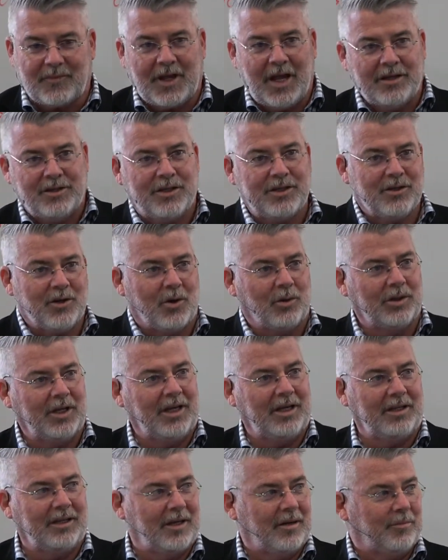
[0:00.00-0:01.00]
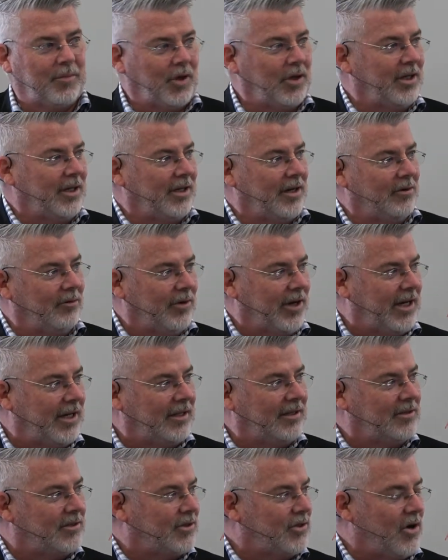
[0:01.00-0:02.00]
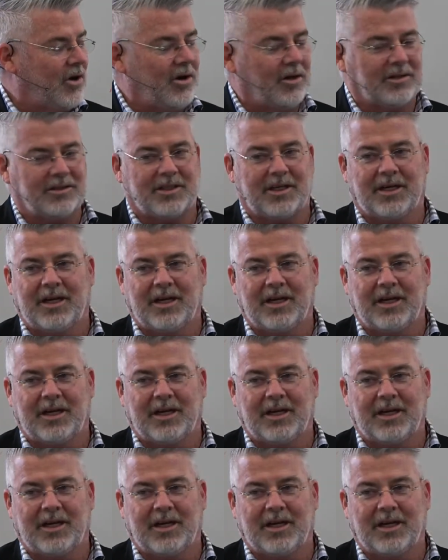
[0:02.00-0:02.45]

And she's holding the bulletin and reading the songs.